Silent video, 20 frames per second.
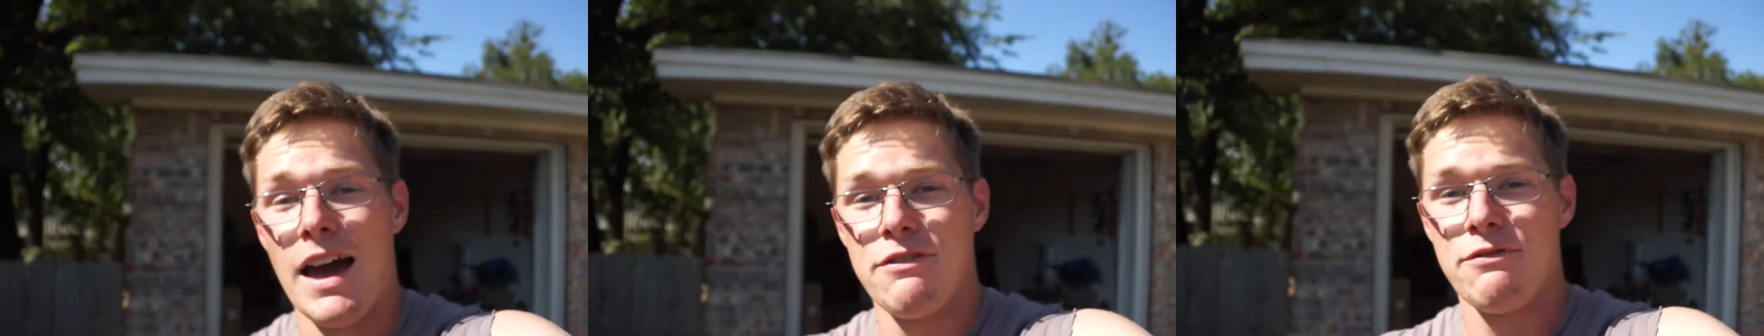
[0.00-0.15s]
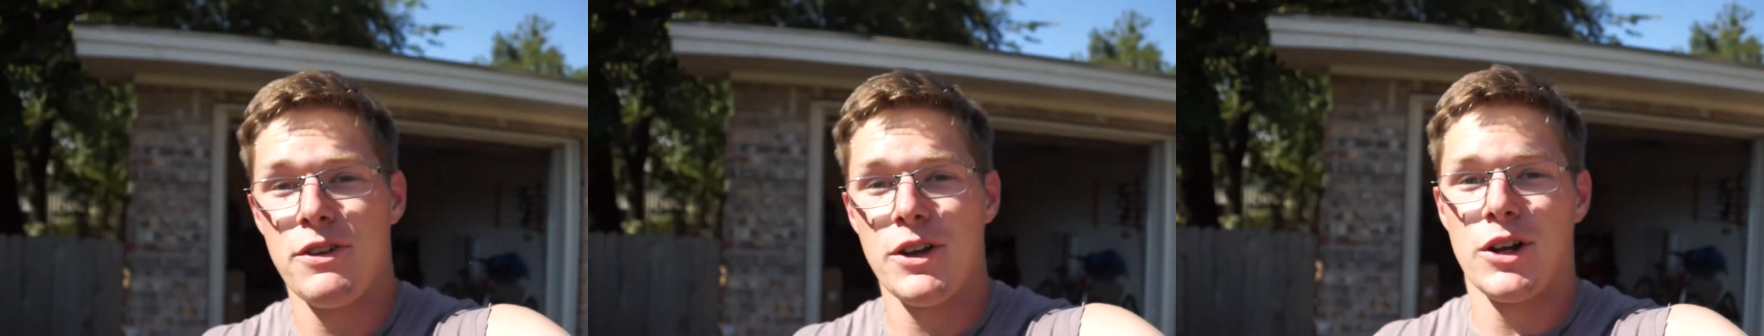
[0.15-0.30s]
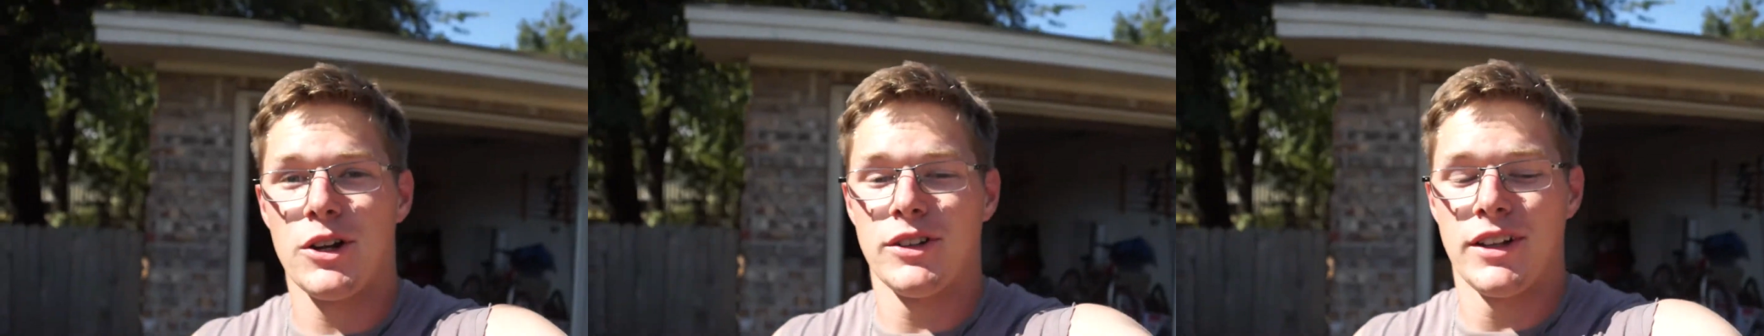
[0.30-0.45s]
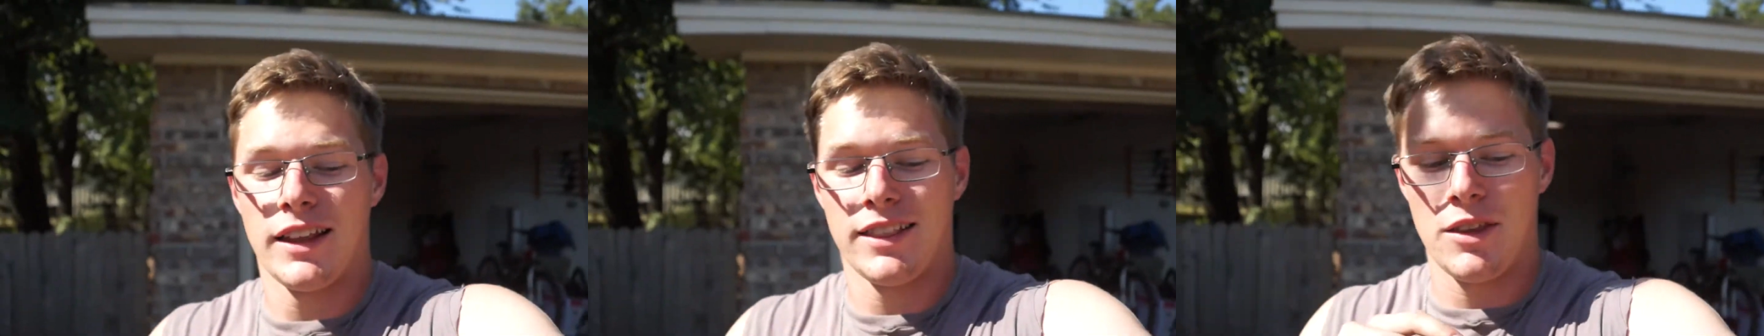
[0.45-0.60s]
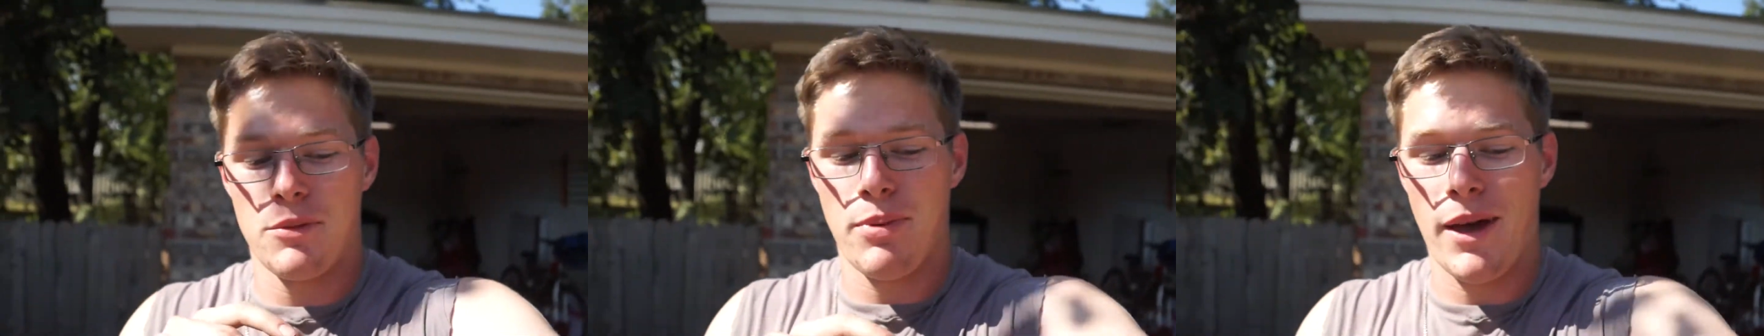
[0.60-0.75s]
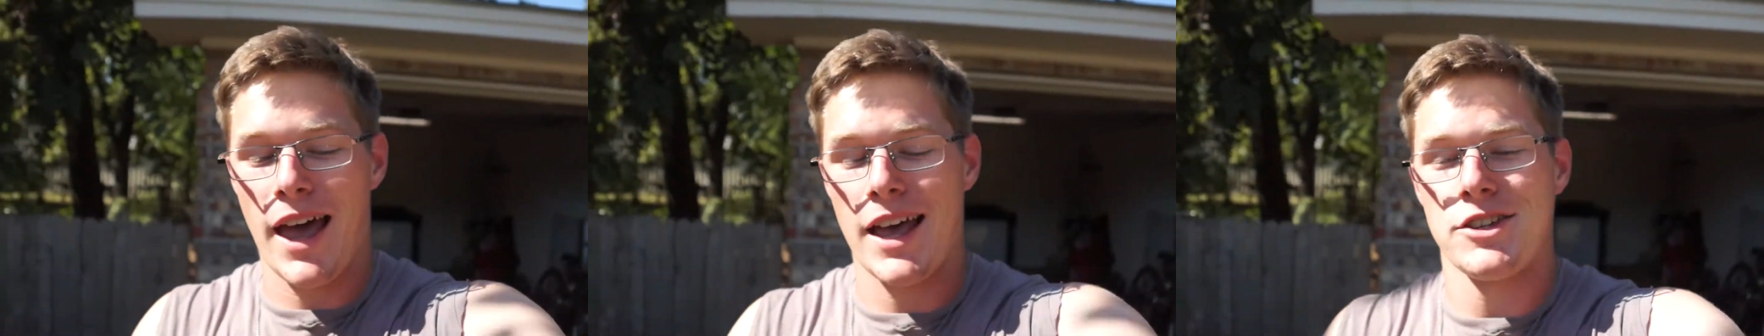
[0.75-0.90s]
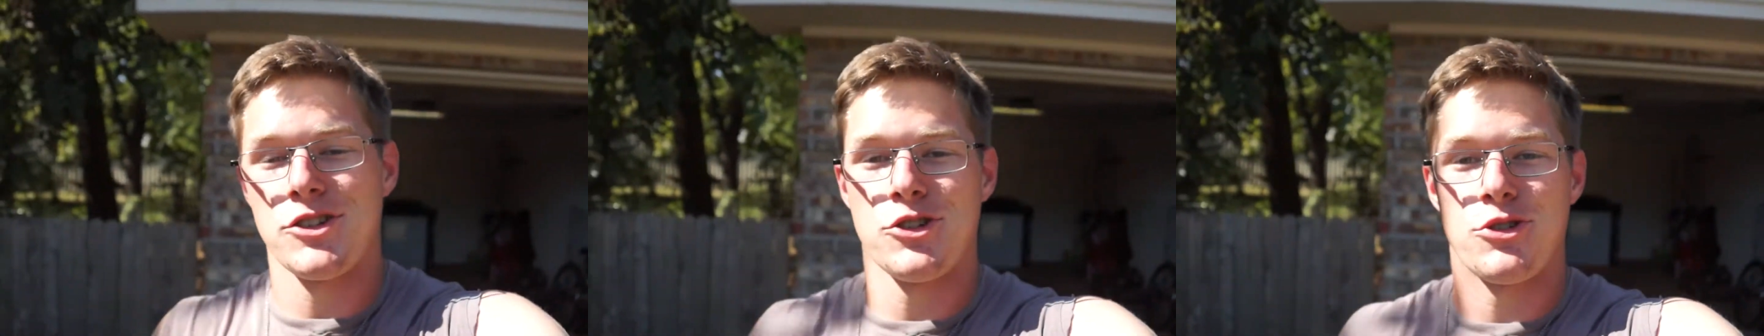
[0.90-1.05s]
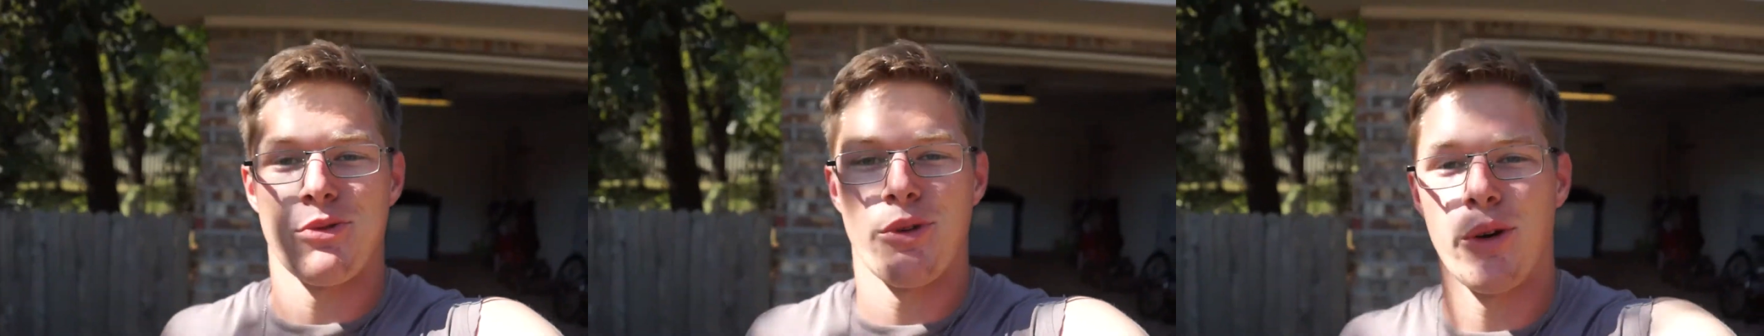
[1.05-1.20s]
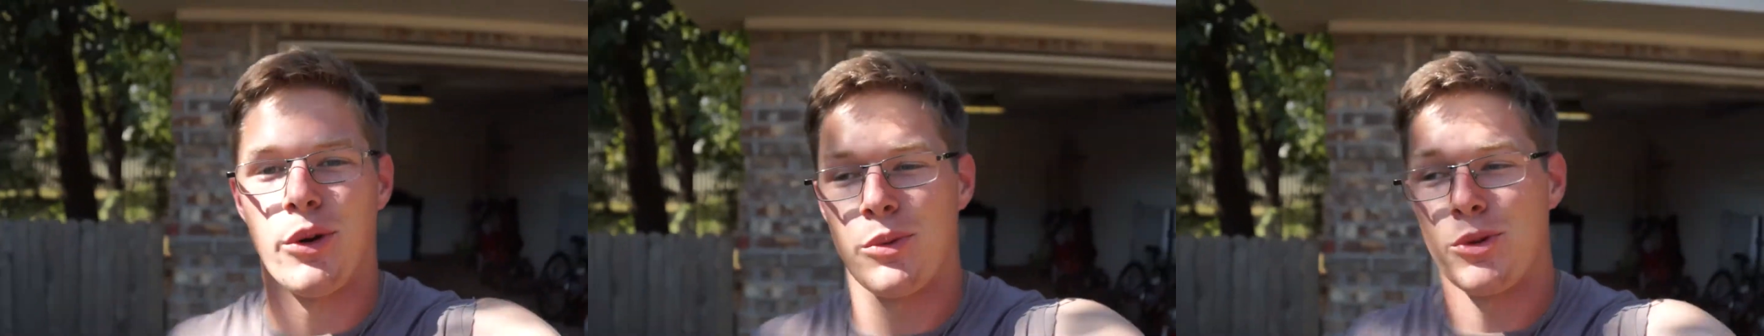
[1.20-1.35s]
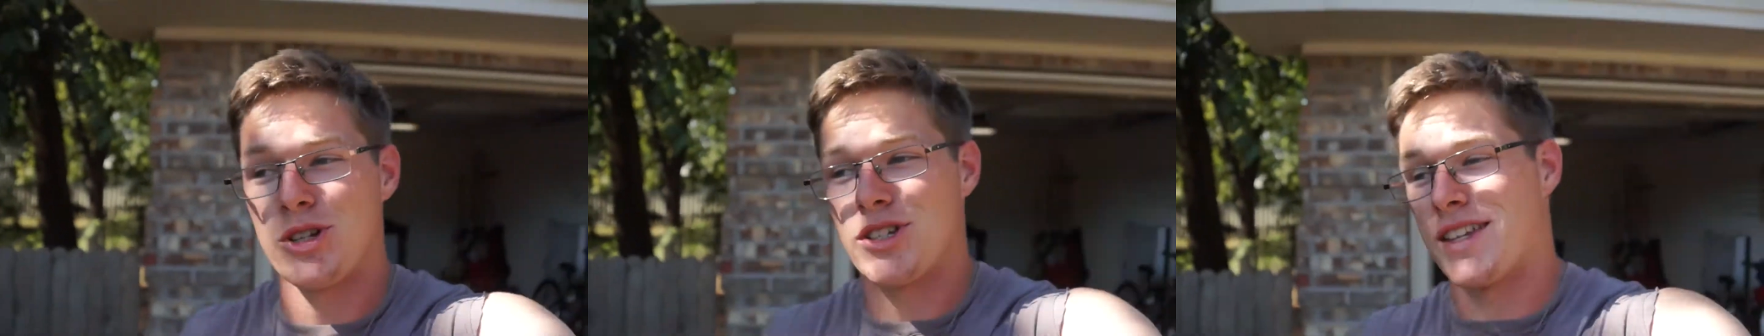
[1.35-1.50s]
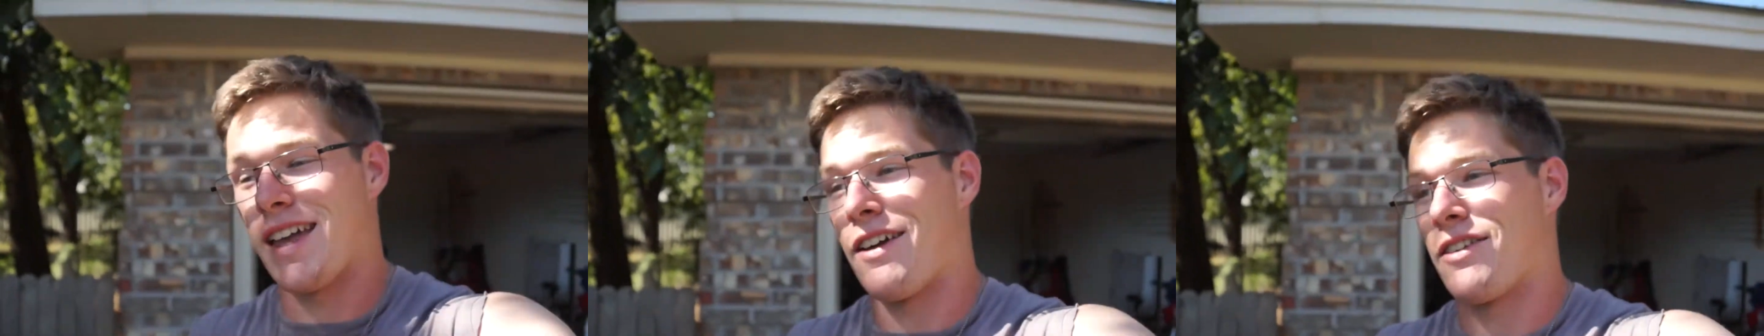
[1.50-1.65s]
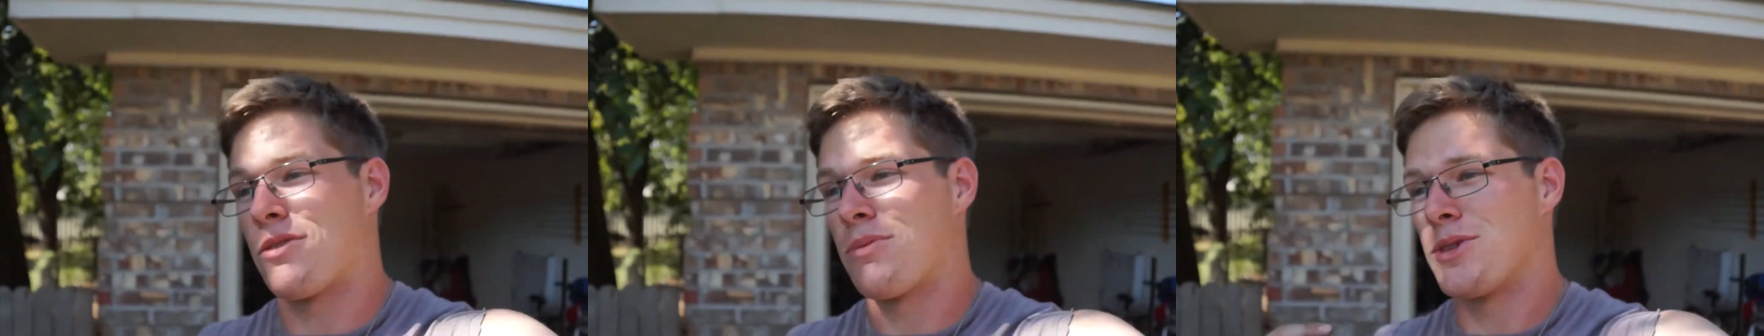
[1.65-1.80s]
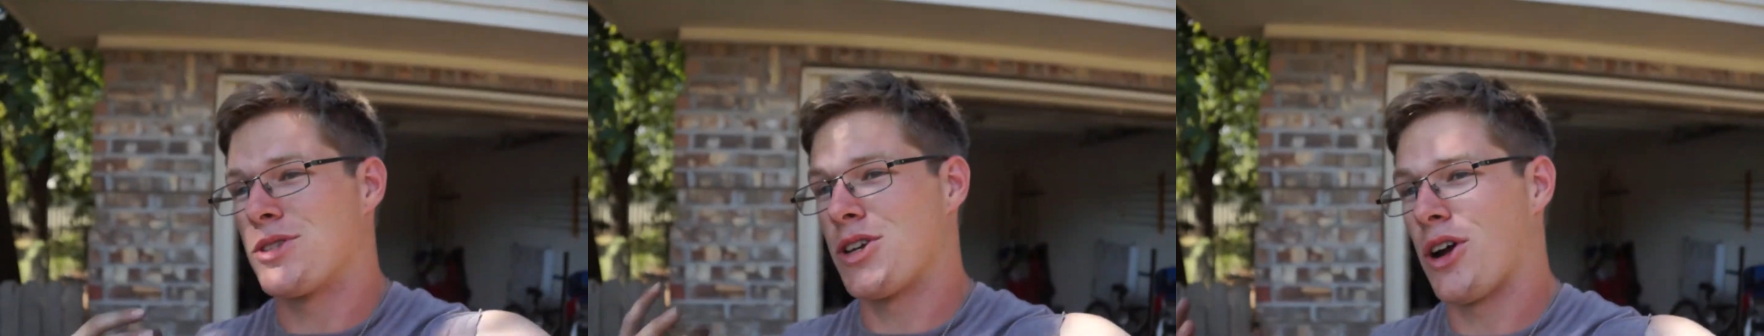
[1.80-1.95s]
figured that the passenger rotor would just
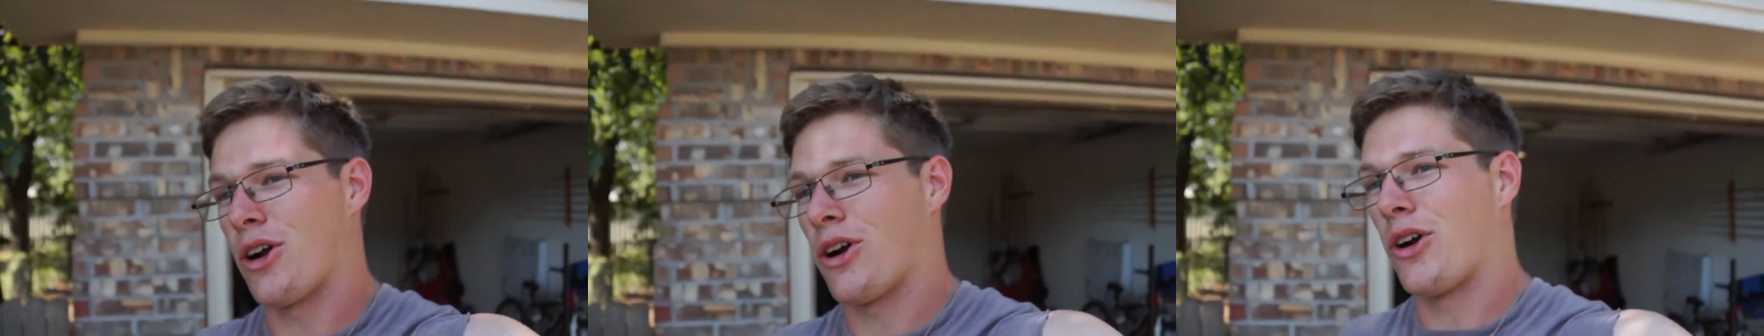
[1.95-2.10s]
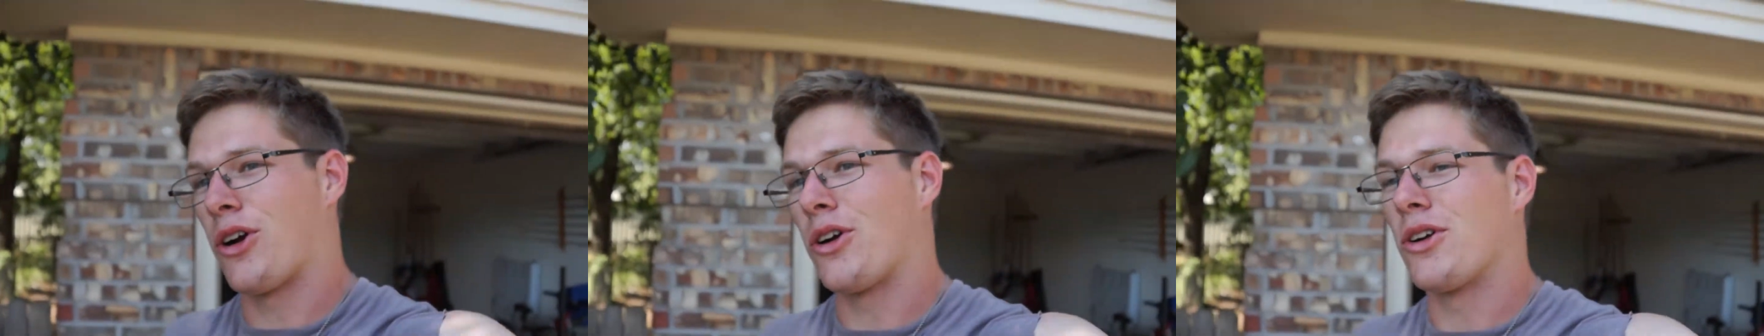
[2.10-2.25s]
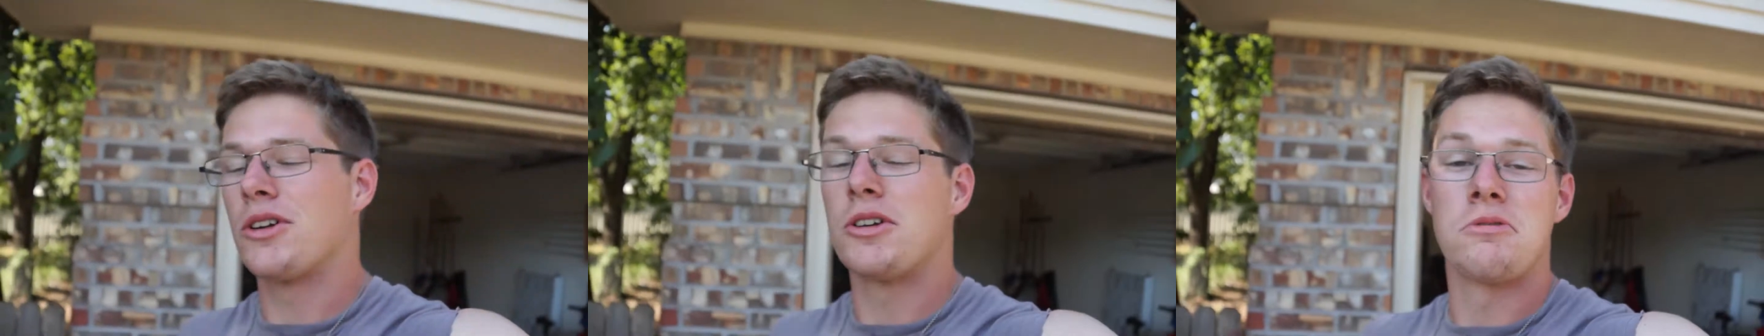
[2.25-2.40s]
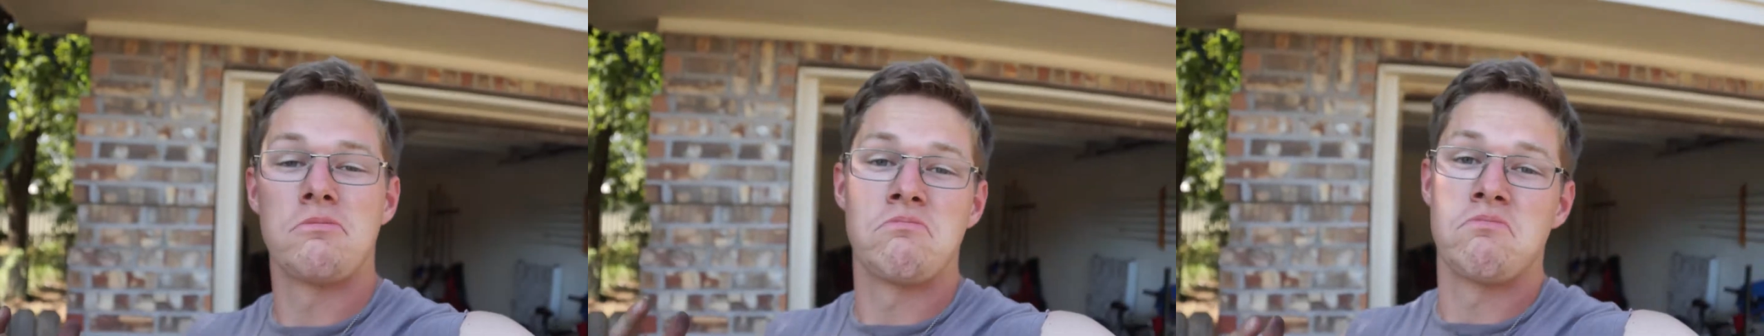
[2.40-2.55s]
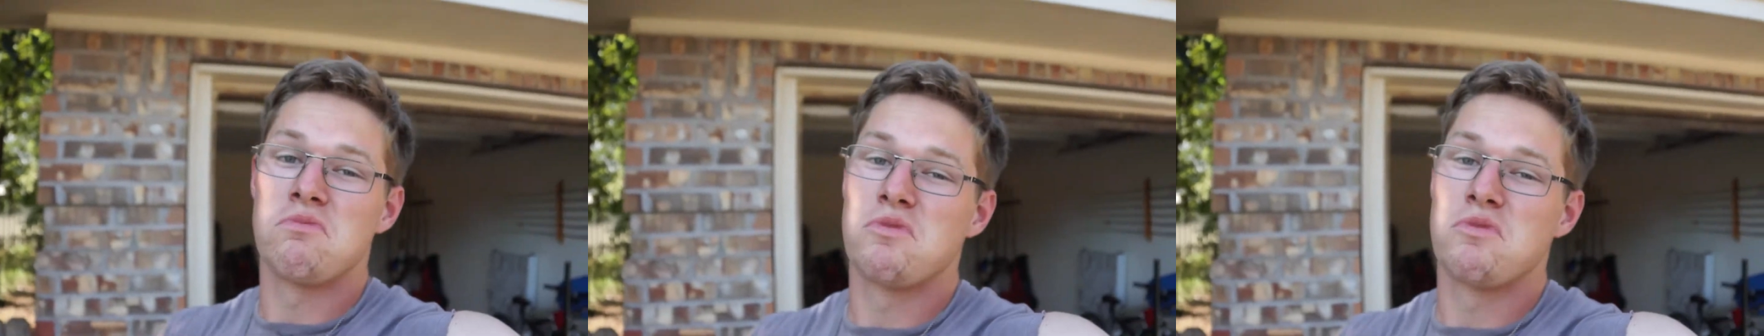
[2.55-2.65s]
have to be turned,